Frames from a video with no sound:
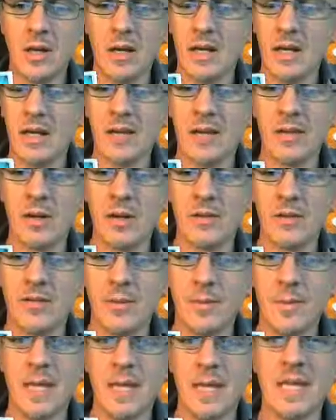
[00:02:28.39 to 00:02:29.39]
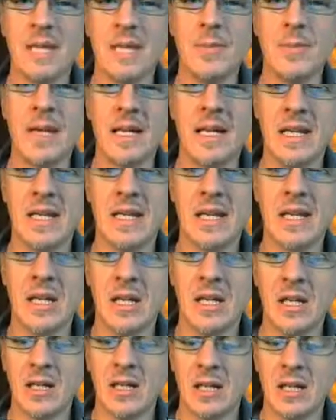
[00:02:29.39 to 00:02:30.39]
another of the many
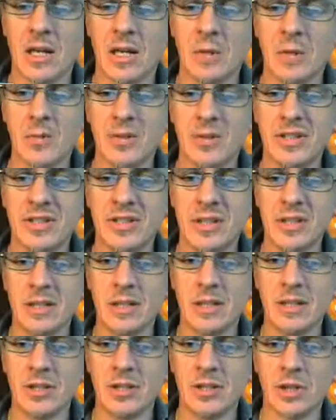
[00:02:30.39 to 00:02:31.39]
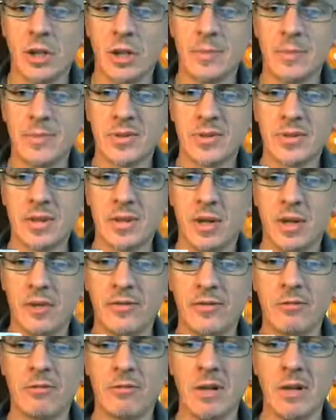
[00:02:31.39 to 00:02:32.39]
little Parisian shops,
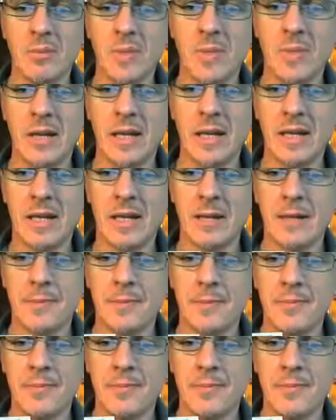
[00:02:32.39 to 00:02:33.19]
often run by